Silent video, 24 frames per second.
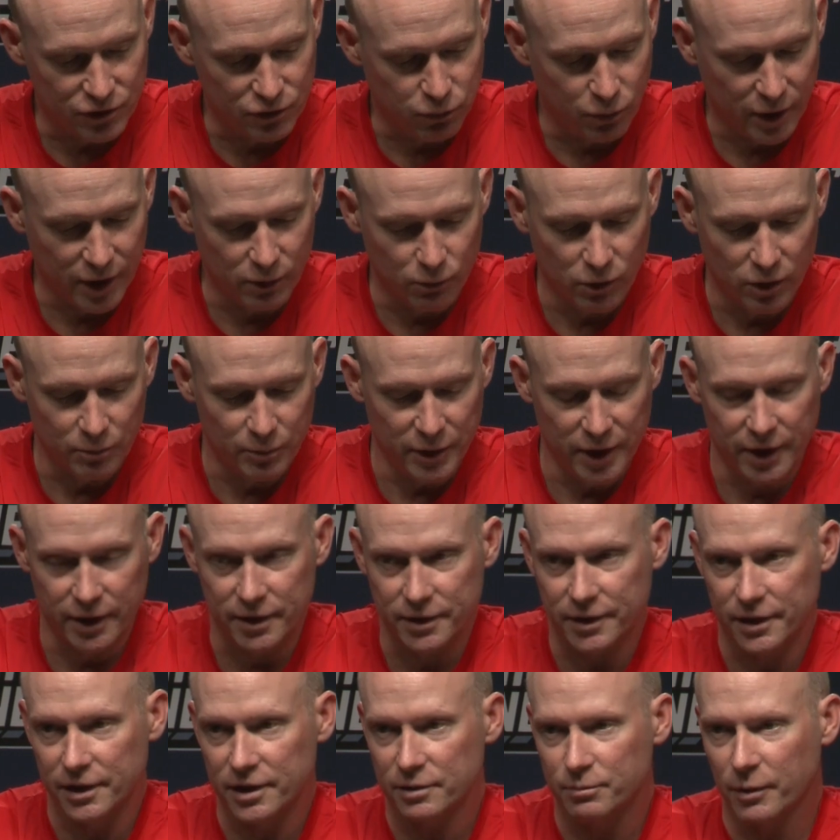21
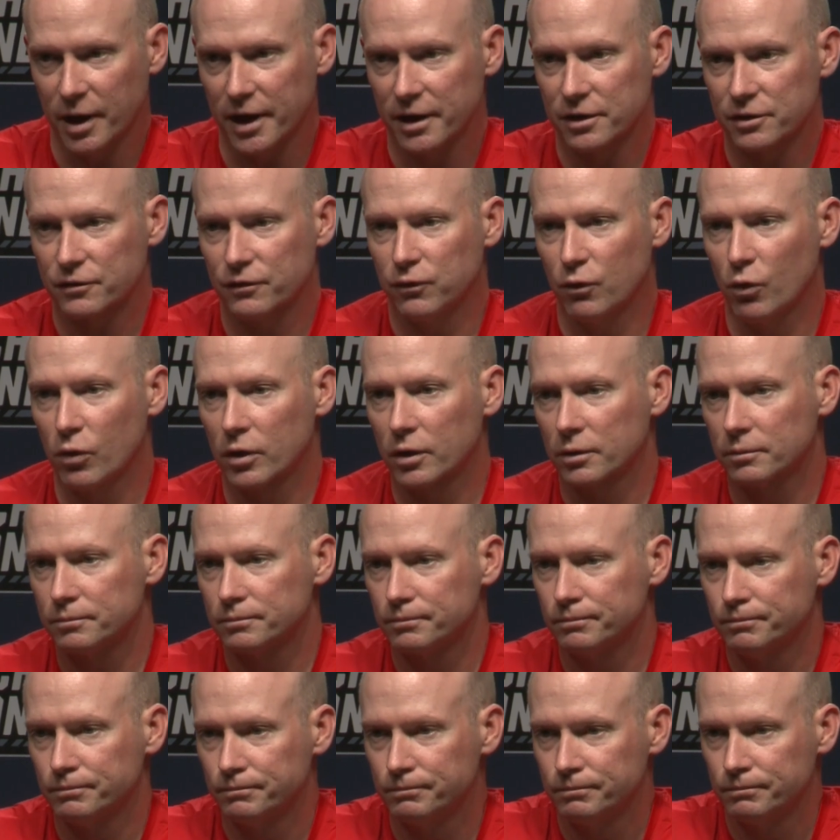minutes and he's minus four.
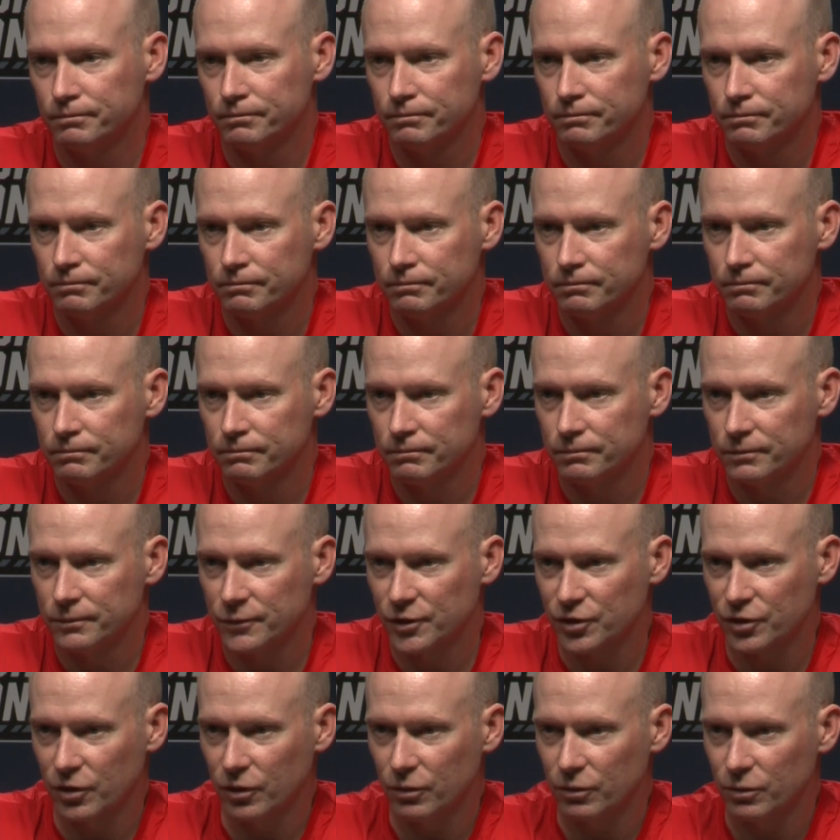
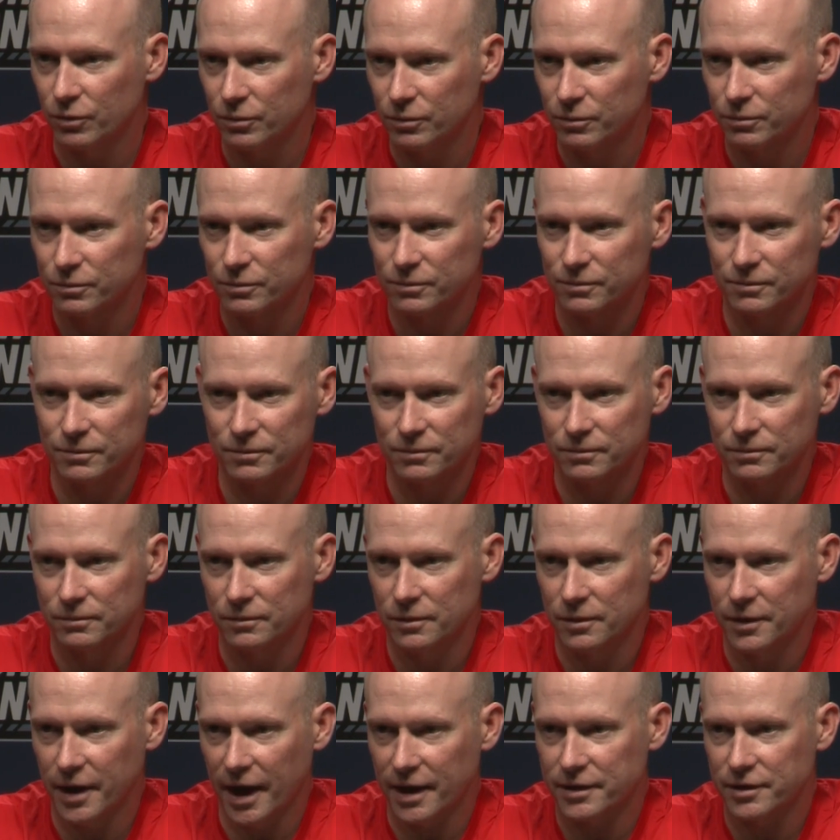So
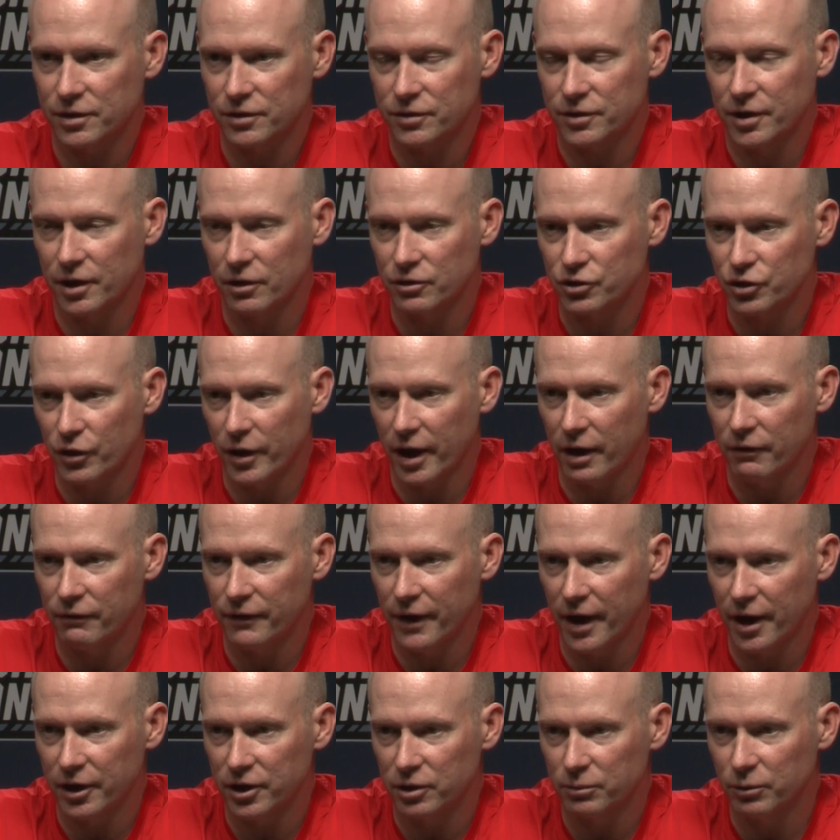that just tells you how
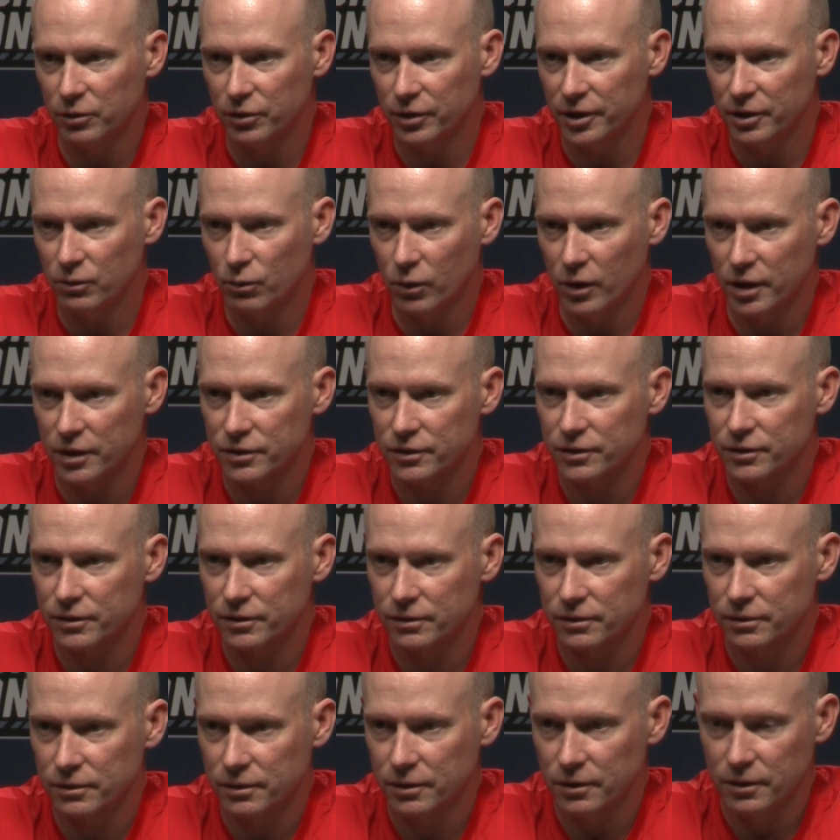valuable he
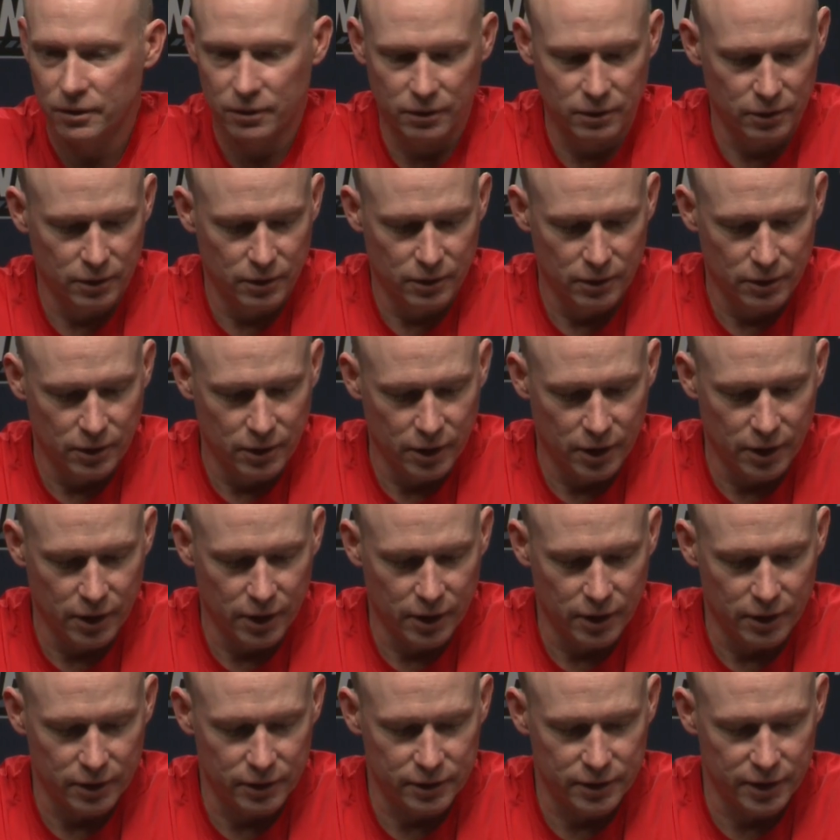was
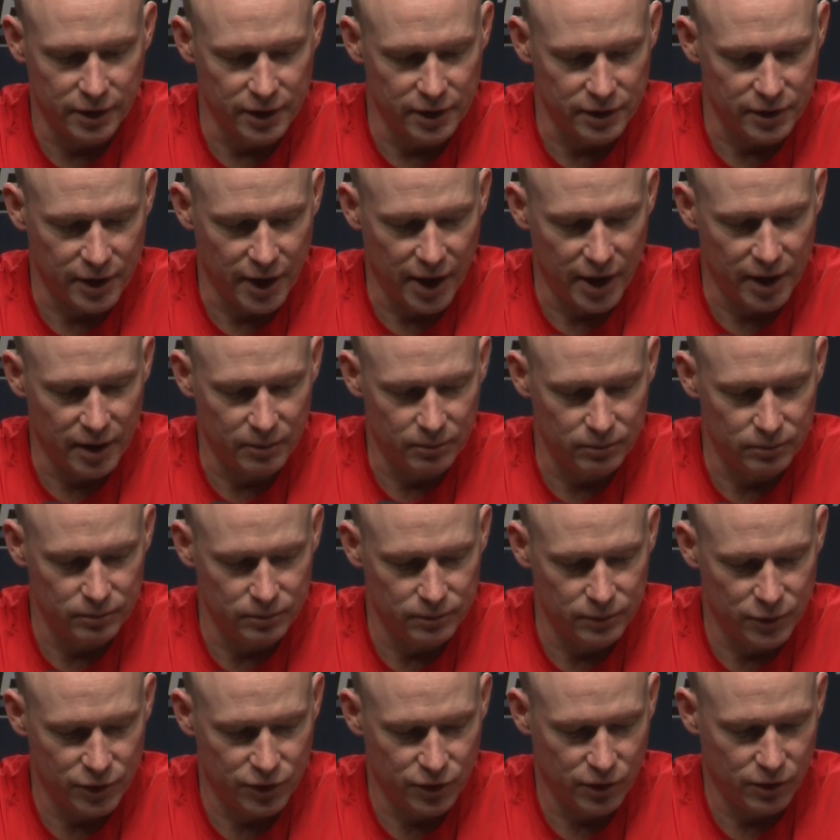to this
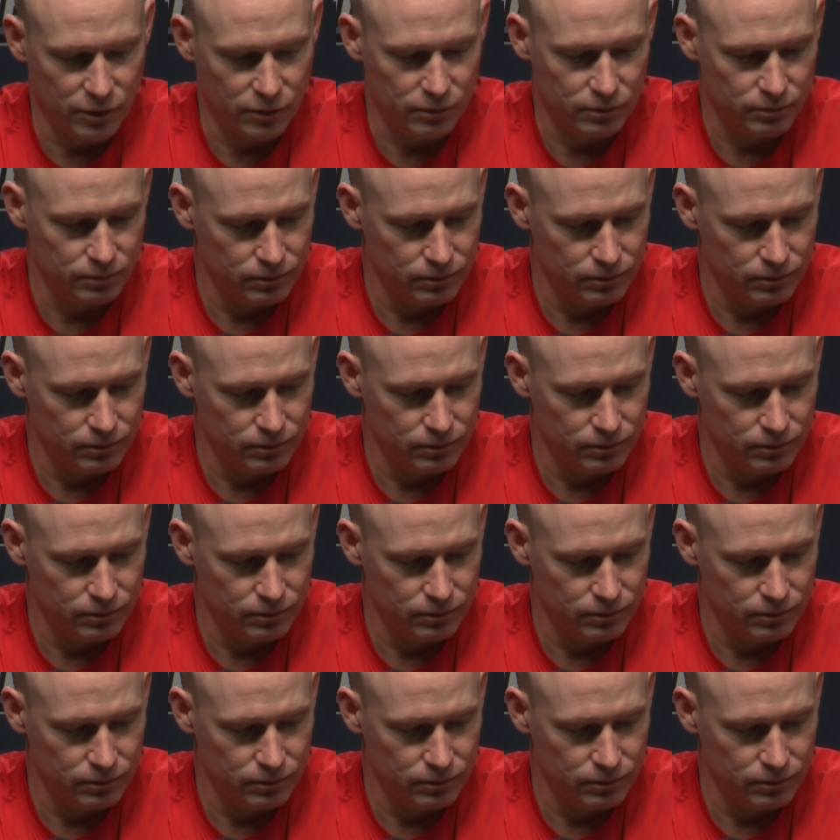game. So,